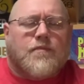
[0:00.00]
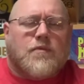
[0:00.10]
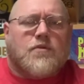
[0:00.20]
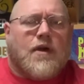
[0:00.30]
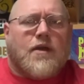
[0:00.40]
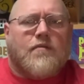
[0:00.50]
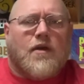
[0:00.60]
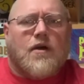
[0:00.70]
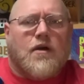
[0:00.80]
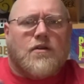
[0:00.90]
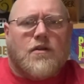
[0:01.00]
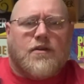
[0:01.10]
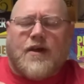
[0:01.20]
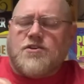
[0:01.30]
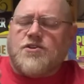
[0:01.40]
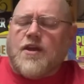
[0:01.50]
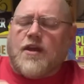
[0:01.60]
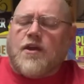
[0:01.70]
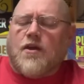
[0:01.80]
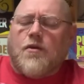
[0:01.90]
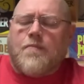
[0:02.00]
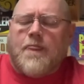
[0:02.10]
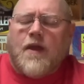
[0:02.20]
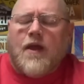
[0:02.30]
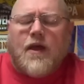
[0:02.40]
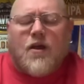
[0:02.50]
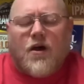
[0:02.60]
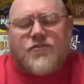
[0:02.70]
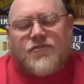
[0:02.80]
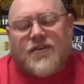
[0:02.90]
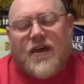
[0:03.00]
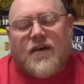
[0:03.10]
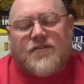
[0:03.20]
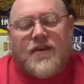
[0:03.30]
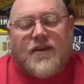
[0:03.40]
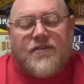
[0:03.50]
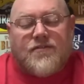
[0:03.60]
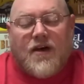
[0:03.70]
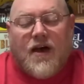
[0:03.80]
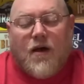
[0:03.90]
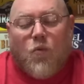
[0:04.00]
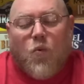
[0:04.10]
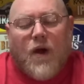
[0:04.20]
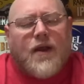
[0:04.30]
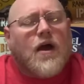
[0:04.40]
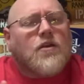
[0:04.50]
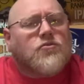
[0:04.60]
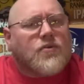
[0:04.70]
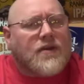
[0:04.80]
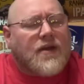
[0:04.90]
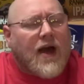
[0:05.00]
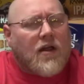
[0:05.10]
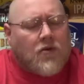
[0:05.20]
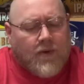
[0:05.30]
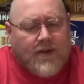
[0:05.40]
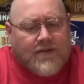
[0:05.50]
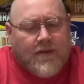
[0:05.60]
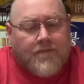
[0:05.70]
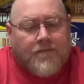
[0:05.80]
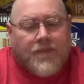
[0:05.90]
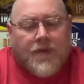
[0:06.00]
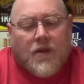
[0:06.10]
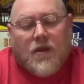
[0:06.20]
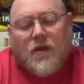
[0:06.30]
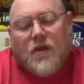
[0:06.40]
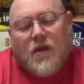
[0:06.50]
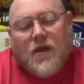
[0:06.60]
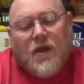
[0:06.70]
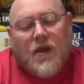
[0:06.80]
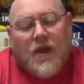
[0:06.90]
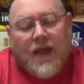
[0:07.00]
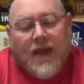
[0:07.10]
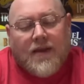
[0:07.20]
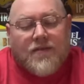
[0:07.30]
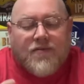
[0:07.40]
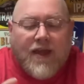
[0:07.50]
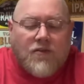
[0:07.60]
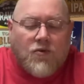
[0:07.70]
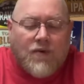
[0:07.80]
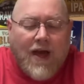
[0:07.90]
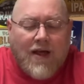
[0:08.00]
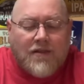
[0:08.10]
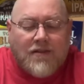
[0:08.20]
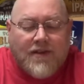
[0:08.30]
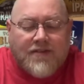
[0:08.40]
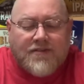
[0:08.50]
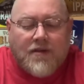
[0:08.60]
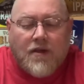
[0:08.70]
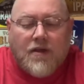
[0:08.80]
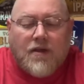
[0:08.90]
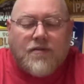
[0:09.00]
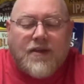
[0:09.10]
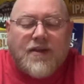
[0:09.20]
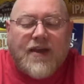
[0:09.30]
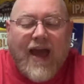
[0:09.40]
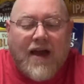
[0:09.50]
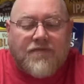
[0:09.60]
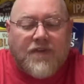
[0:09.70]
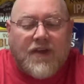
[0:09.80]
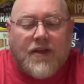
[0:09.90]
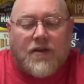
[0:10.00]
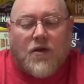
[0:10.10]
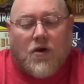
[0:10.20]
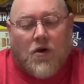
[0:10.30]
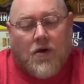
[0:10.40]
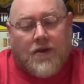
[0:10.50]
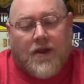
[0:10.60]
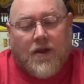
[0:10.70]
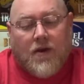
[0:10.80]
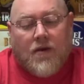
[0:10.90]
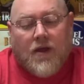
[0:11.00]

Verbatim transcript: So I'll give it a, a nice shake here. It also says it is uh, one hundred calories. And they do not list the caffeine on here,